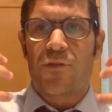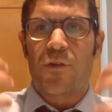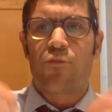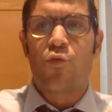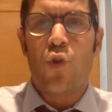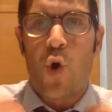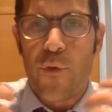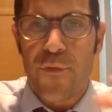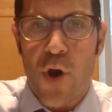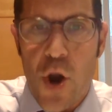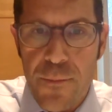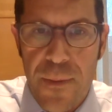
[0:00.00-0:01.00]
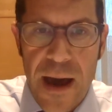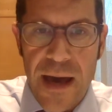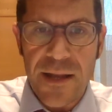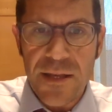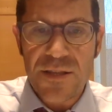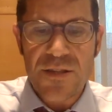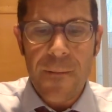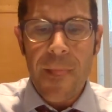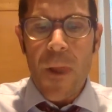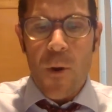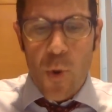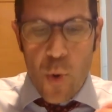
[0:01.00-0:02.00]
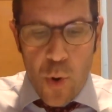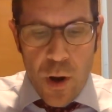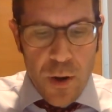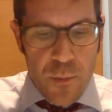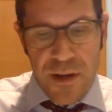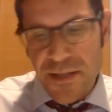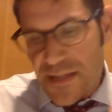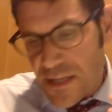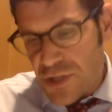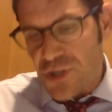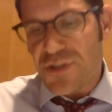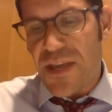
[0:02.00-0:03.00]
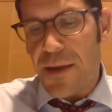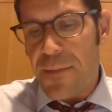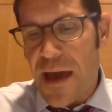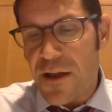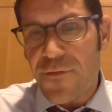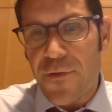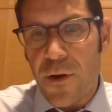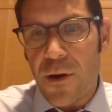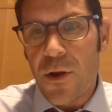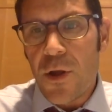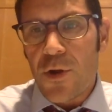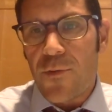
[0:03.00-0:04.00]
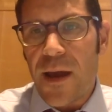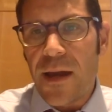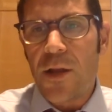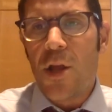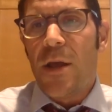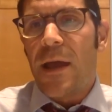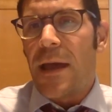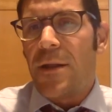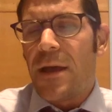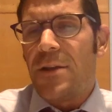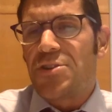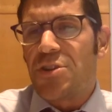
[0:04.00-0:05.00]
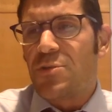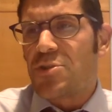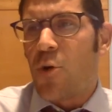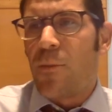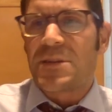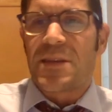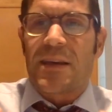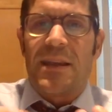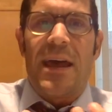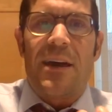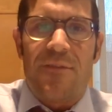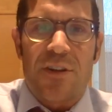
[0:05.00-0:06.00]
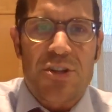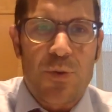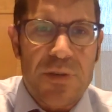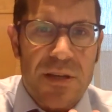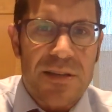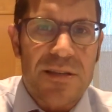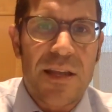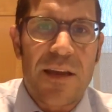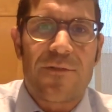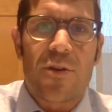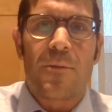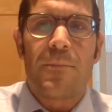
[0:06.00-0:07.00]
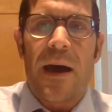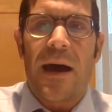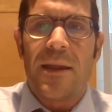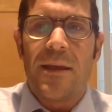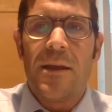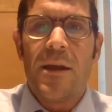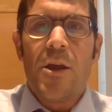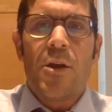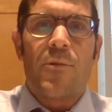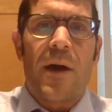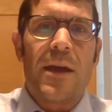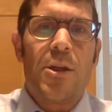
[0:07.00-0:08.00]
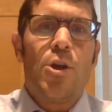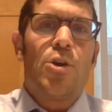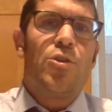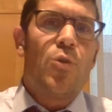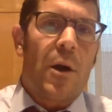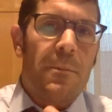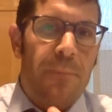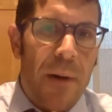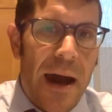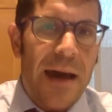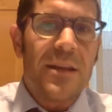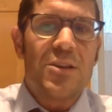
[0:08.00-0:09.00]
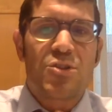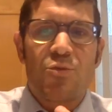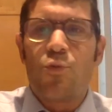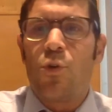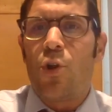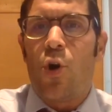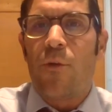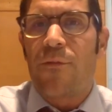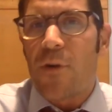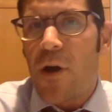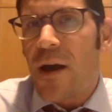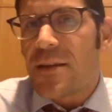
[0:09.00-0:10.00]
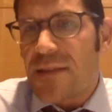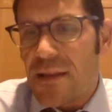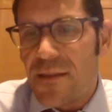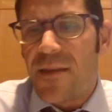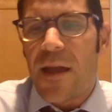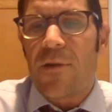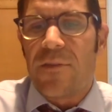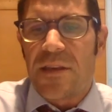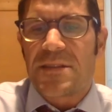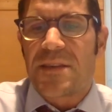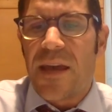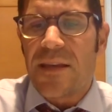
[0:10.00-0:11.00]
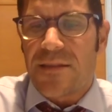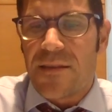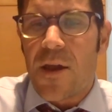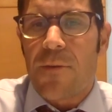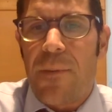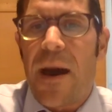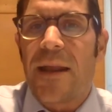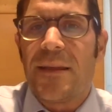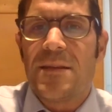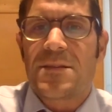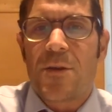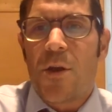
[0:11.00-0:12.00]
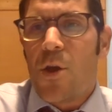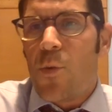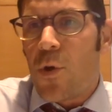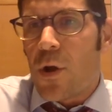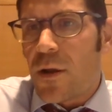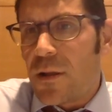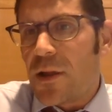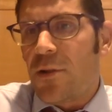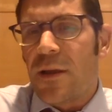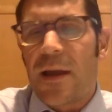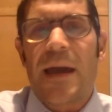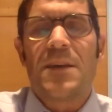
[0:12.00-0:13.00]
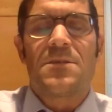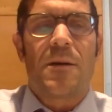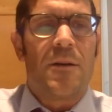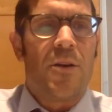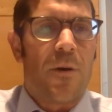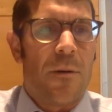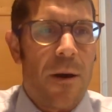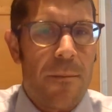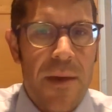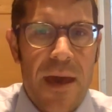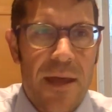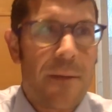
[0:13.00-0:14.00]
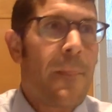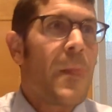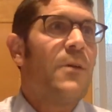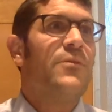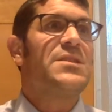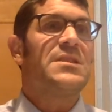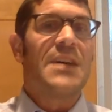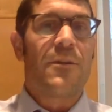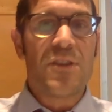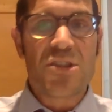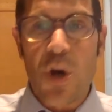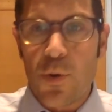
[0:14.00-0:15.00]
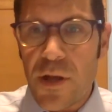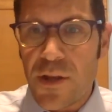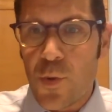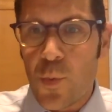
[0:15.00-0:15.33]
rule over our bodies? Or when it says it just came out of her, right? And she was almost like an eved. She was like a slave to her body, right? Do our bodies rule over us? And in this case, their bodies were clearly, guys, a man visits every zona in